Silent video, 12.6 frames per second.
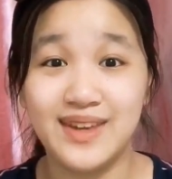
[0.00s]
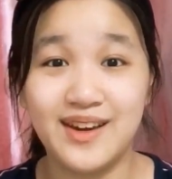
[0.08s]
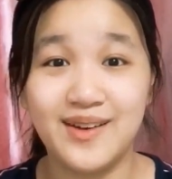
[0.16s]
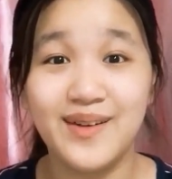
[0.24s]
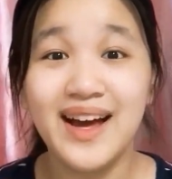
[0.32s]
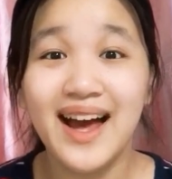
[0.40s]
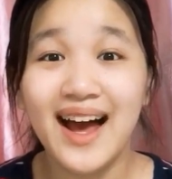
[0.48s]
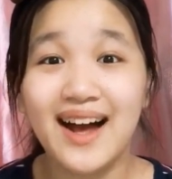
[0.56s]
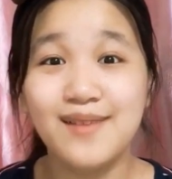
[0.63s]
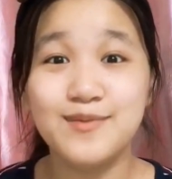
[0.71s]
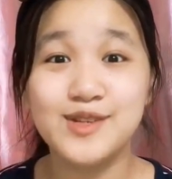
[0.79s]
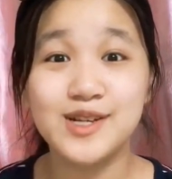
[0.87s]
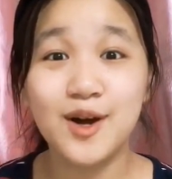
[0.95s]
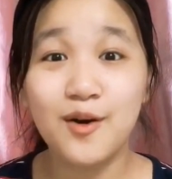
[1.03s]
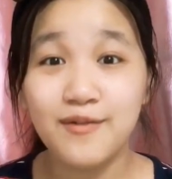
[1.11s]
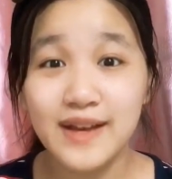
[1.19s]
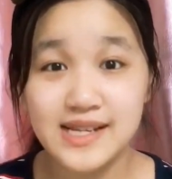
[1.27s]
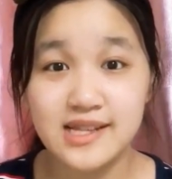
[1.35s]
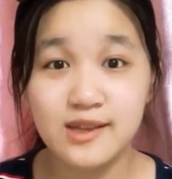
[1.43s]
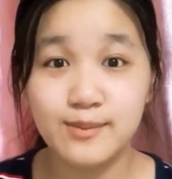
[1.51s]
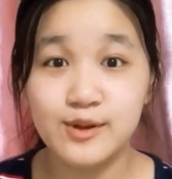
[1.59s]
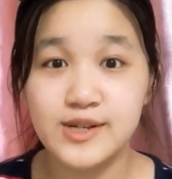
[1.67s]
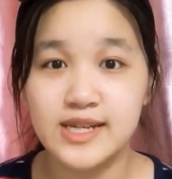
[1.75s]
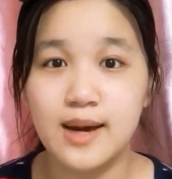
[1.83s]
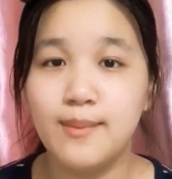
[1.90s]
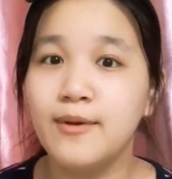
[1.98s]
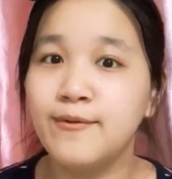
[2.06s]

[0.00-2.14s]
you to go visit the museum.